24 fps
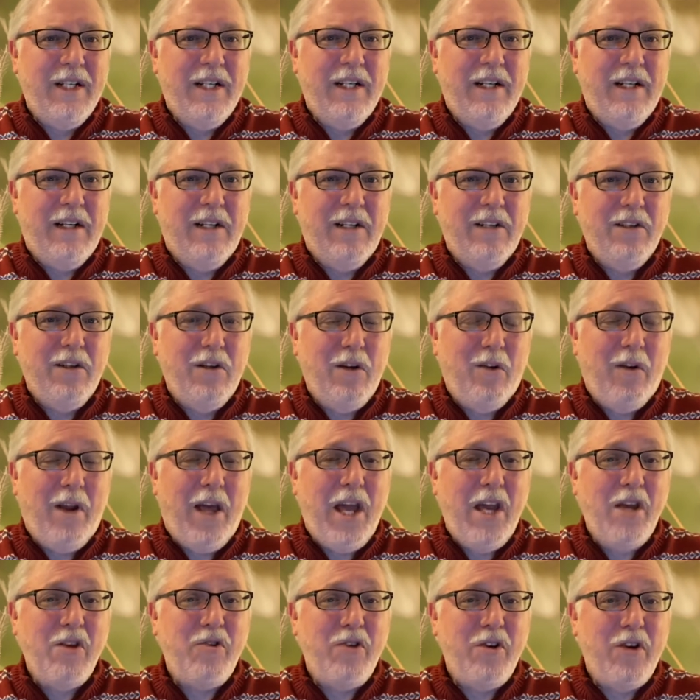
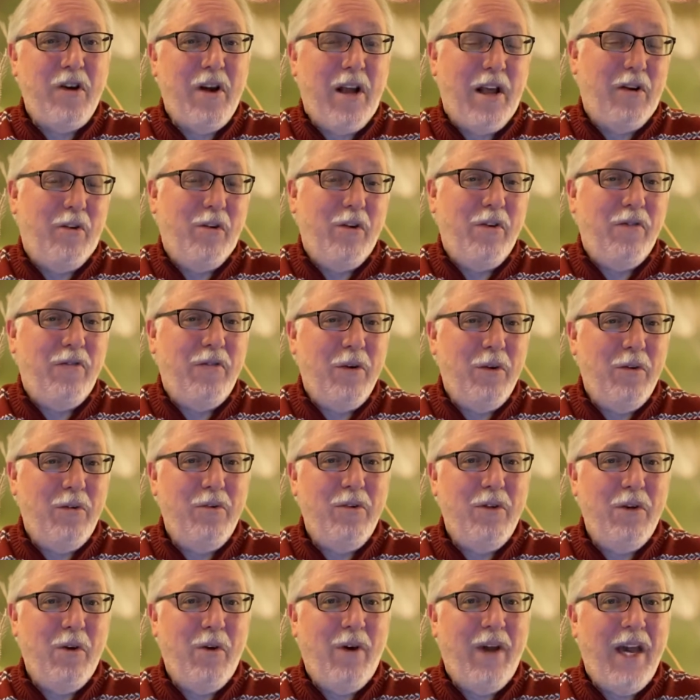Last year, I don't know if
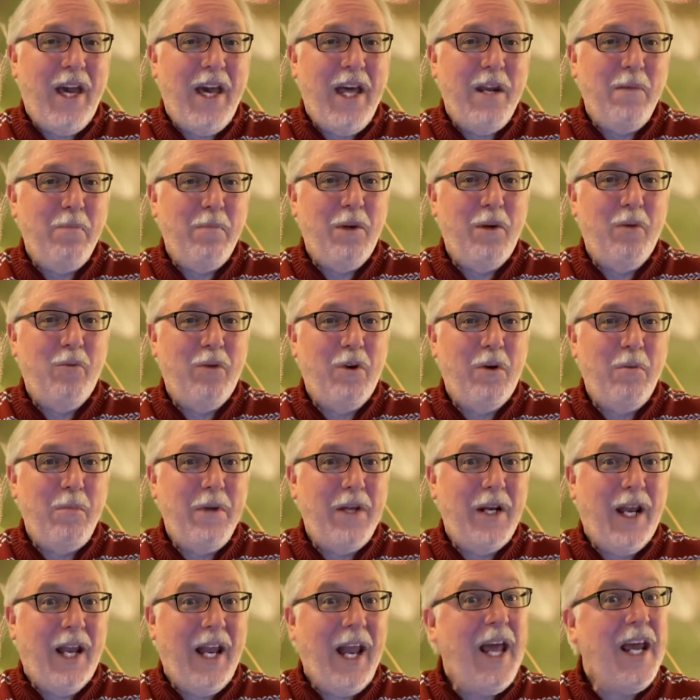you had it, but it would have
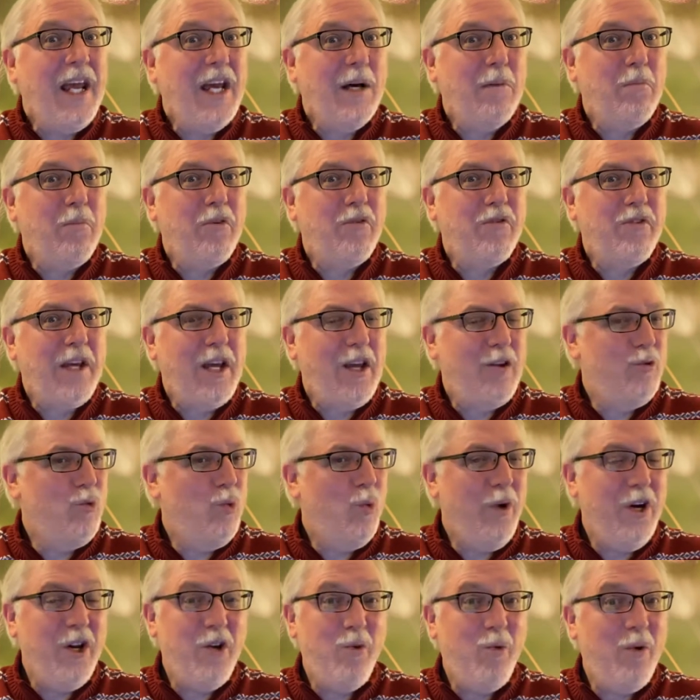been a layup to say
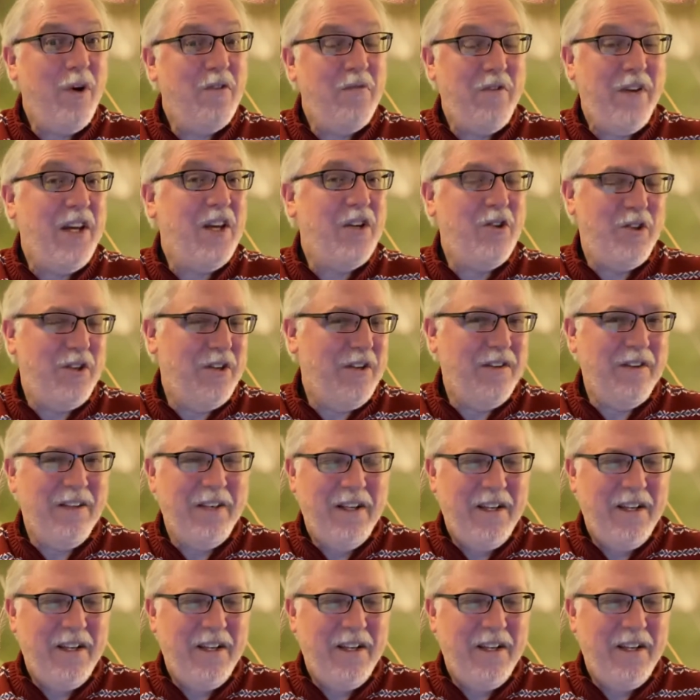2020 vision